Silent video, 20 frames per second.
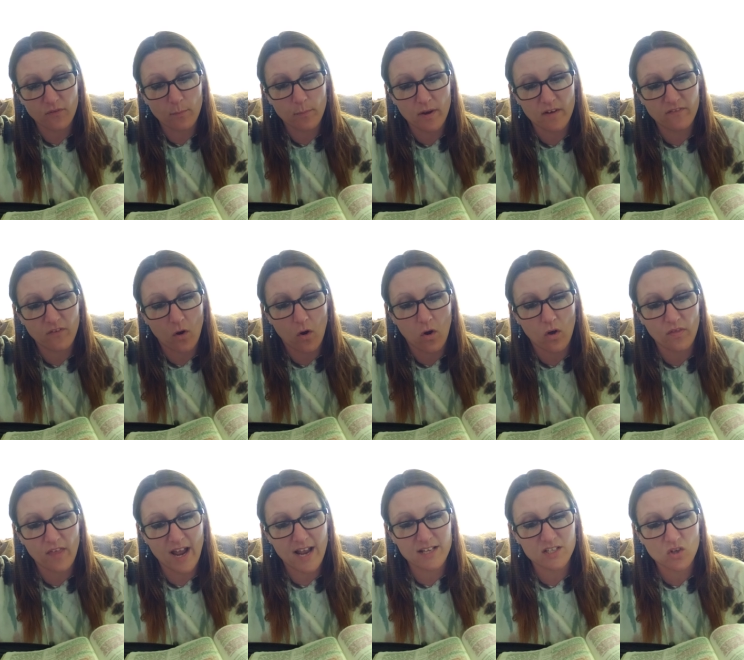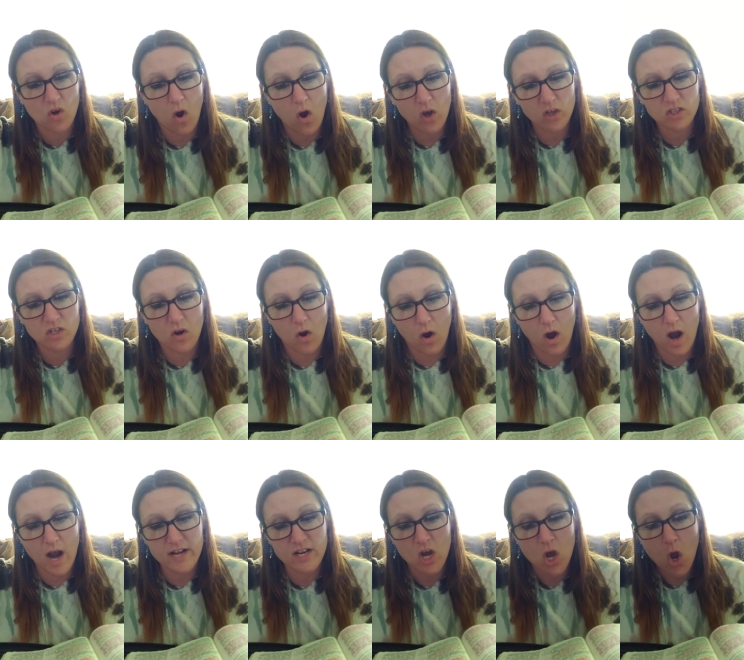above all that is called
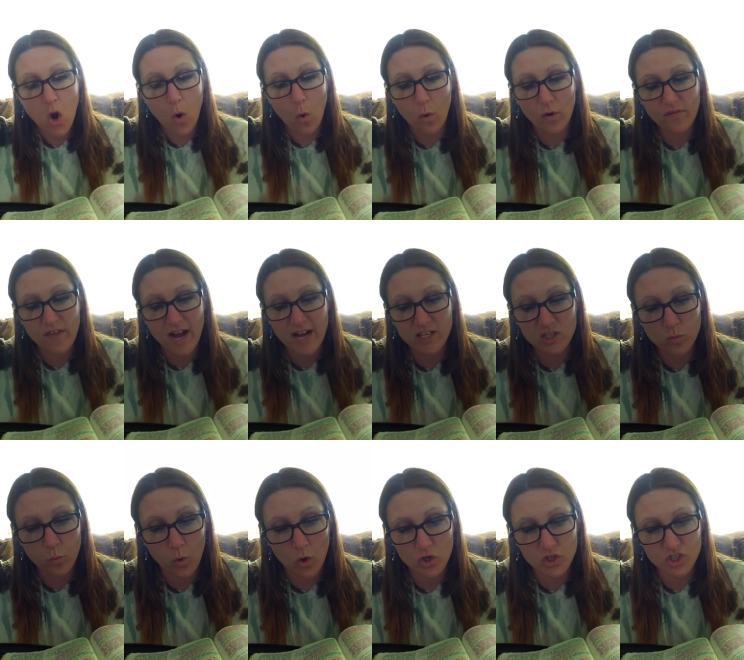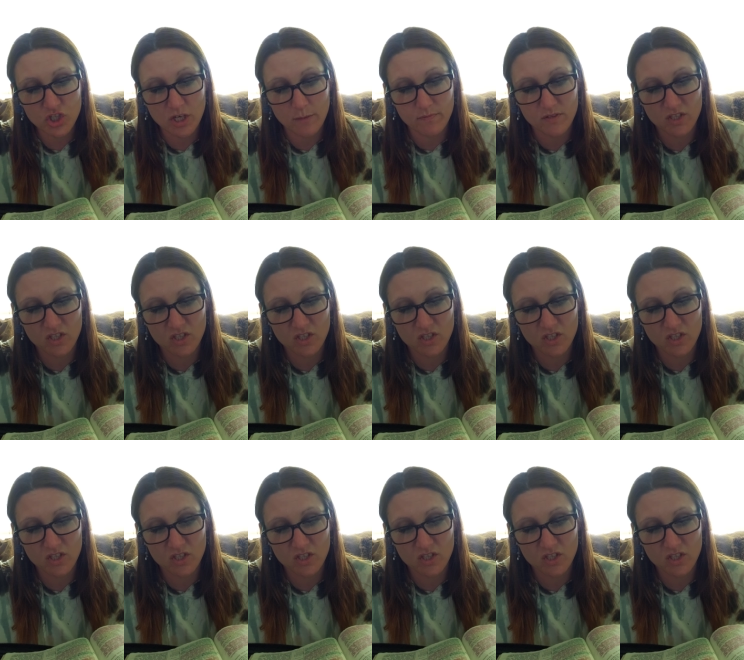God or that is worshipped,